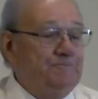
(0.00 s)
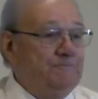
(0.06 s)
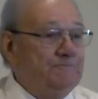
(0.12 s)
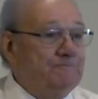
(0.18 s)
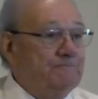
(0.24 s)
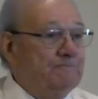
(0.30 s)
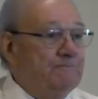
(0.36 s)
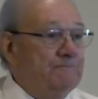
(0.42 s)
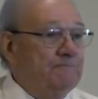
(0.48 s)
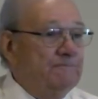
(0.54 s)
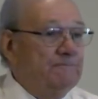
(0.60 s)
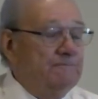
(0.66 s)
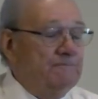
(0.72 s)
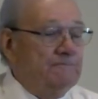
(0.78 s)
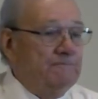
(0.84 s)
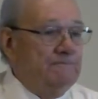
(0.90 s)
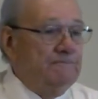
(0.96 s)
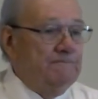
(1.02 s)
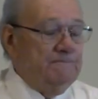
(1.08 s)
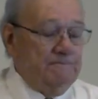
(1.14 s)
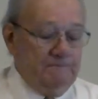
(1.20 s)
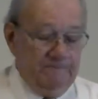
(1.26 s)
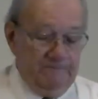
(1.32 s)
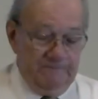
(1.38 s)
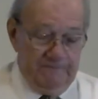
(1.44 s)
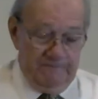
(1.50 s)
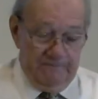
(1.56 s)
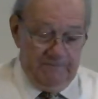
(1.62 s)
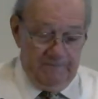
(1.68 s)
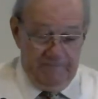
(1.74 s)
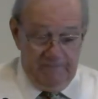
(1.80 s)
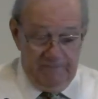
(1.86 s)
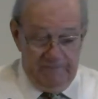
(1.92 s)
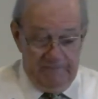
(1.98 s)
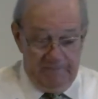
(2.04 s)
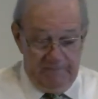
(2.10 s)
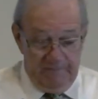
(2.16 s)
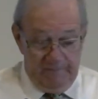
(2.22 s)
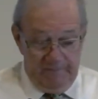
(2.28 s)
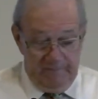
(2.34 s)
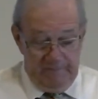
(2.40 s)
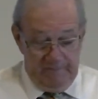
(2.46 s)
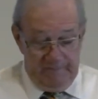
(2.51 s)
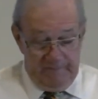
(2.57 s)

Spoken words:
Nobody speaks.